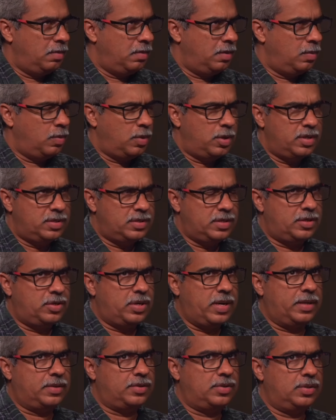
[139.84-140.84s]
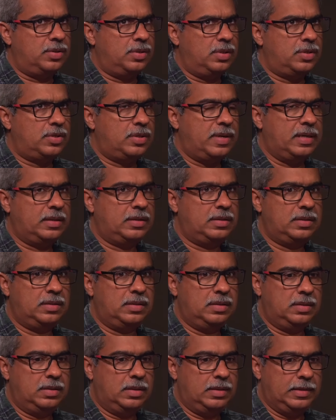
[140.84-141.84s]
What is attraction?
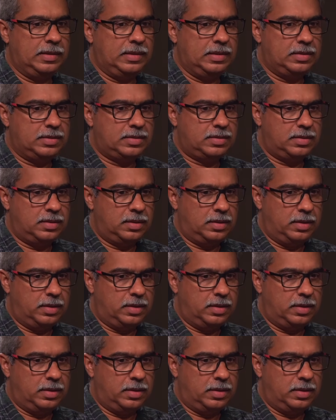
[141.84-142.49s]
Attraction is